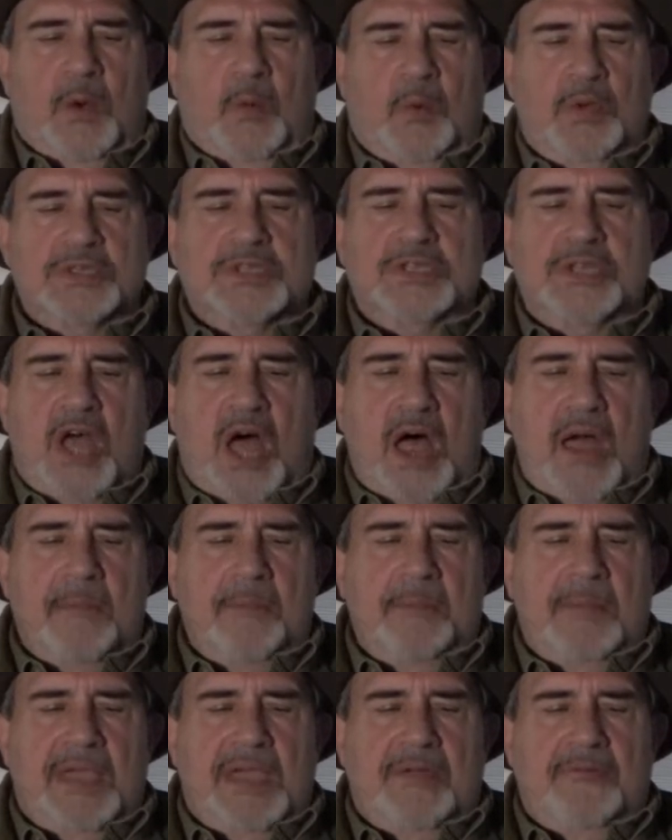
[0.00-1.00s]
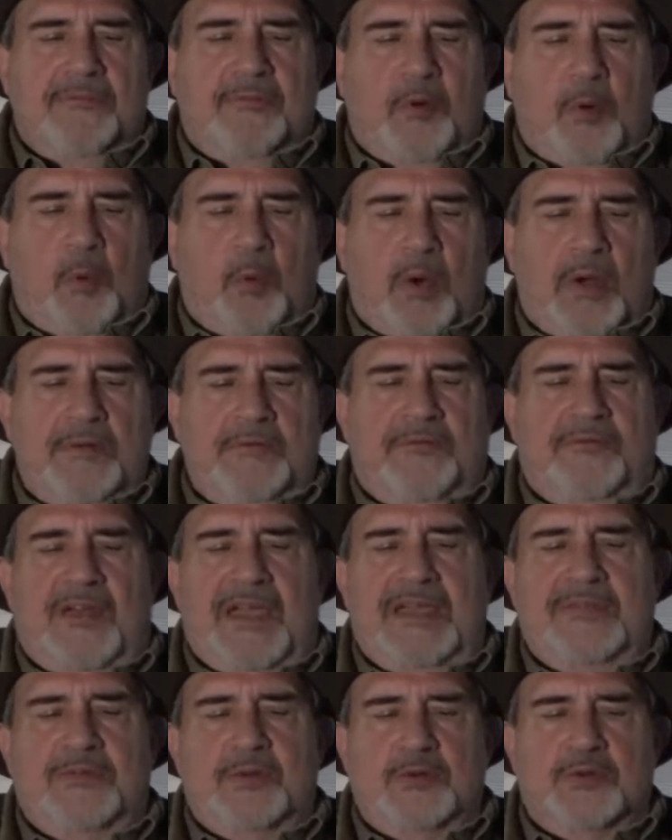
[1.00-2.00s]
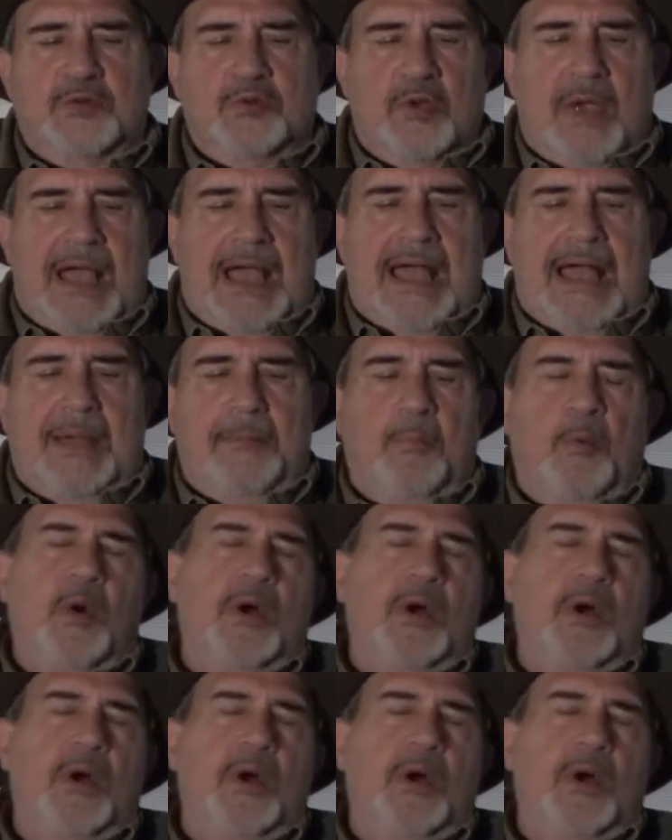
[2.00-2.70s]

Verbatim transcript: was not meant for one faith or tribe,